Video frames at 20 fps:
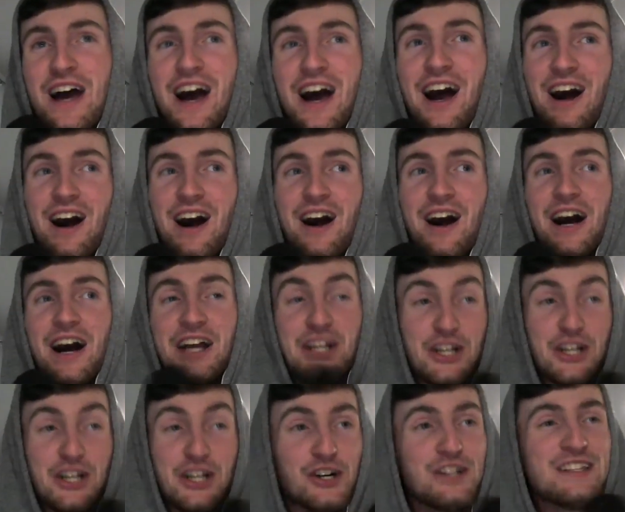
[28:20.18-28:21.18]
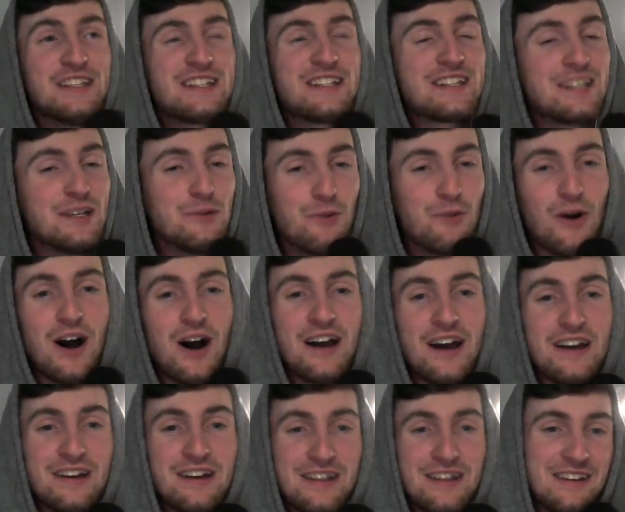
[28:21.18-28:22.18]
I could see
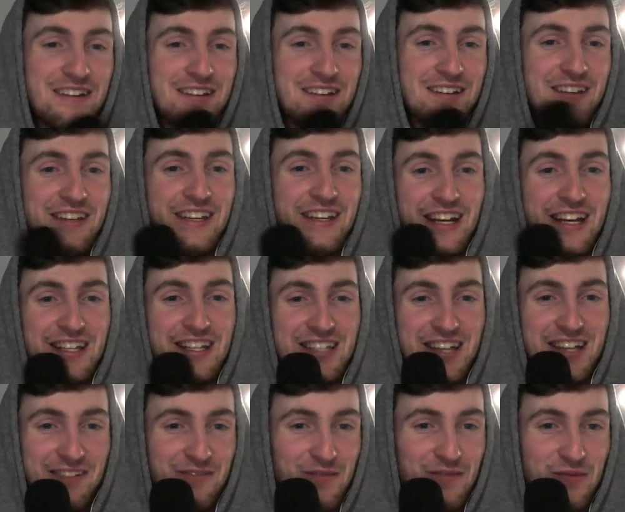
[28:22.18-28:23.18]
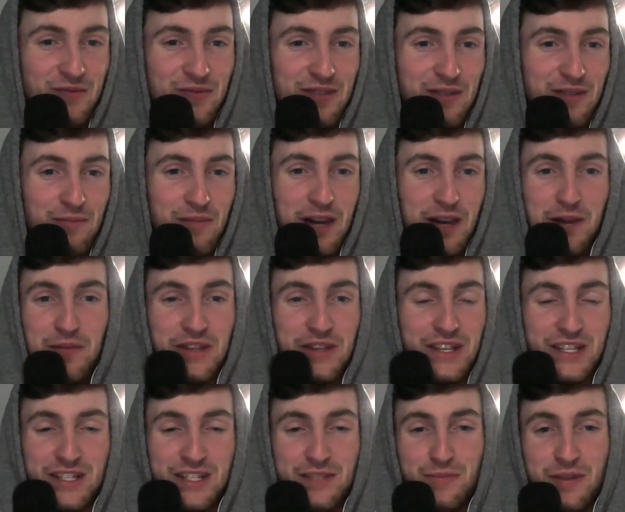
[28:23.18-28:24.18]
why he gets in. Maybe
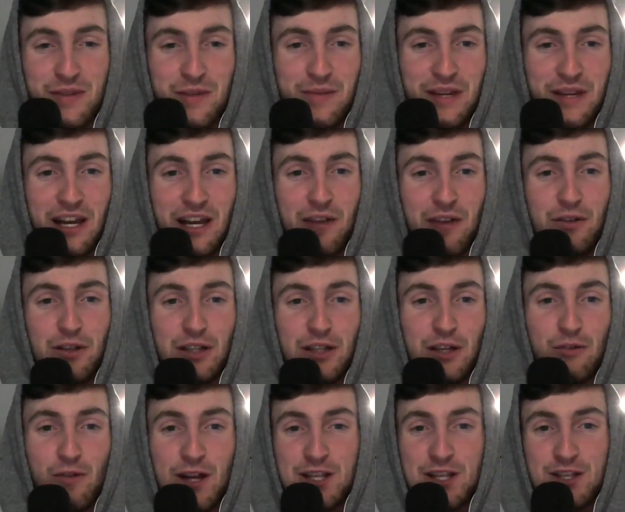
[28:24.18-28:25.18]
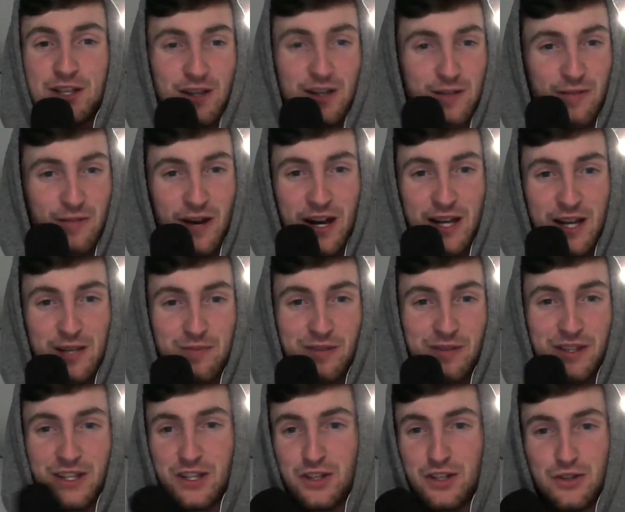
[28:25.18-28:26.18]
this is me having Red Sox bias,
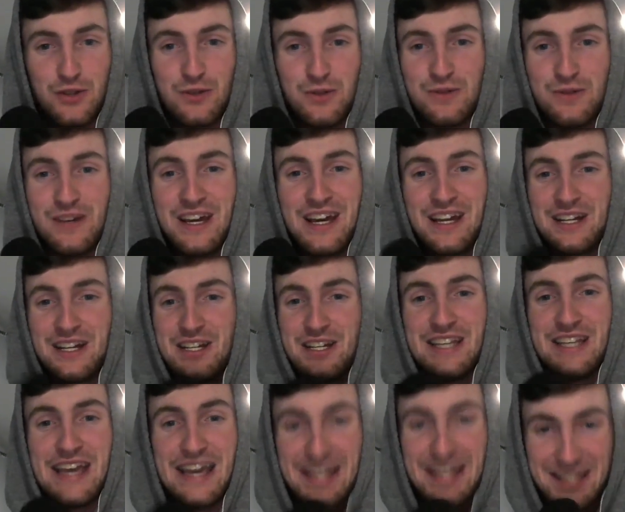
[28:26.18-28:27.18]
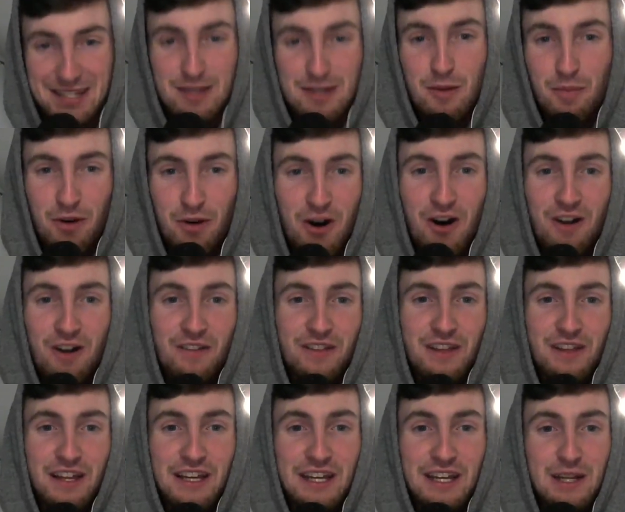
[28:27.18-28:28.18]
but the dude just hits the ball.
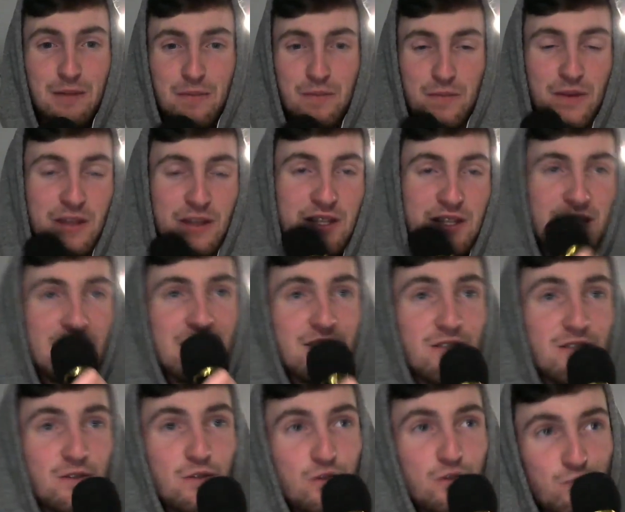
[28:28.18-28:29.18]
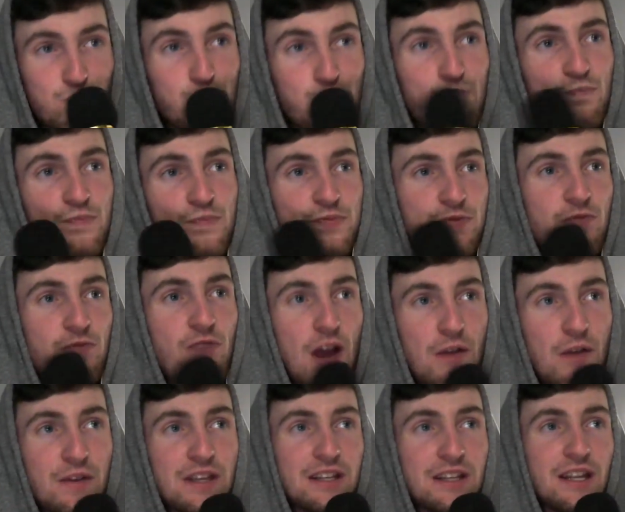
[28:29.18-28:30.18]
He's a
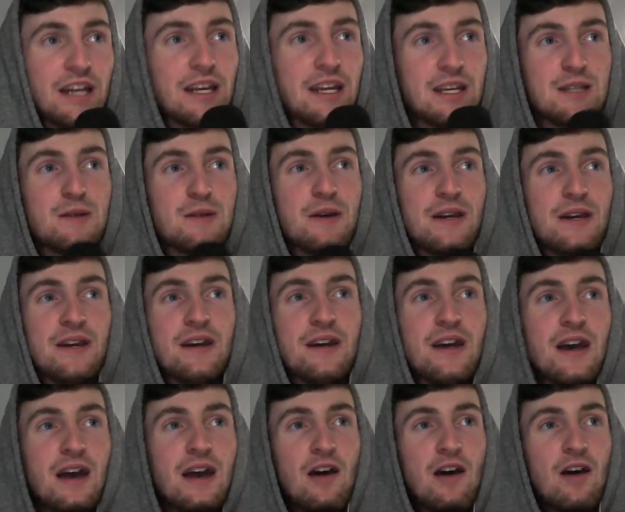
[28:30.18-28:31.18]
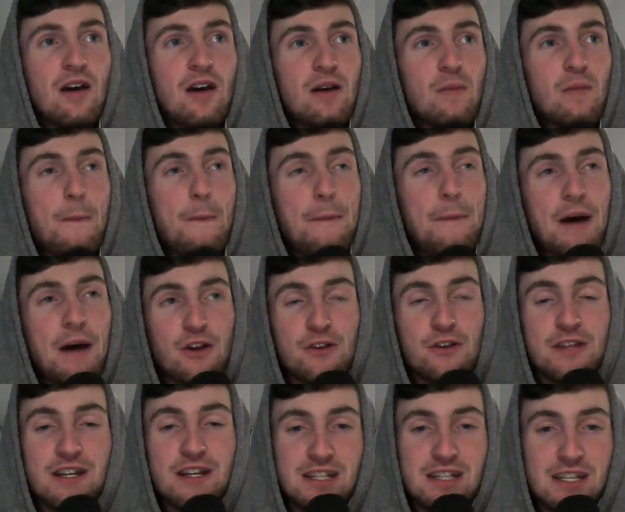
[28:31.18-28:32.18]
very he's a better
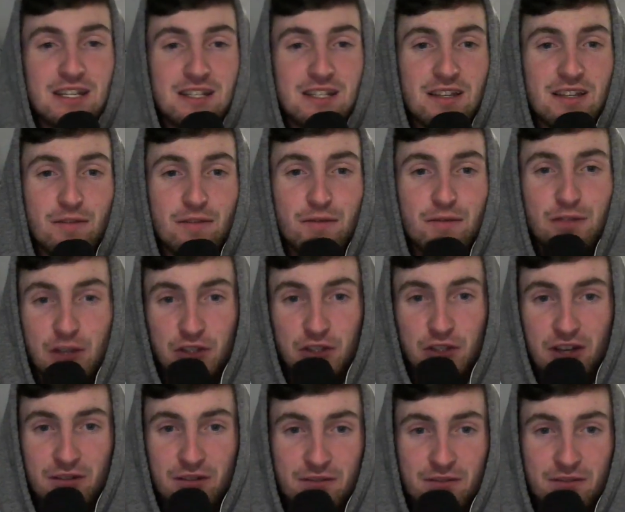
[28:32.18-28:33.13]
than decent fielder.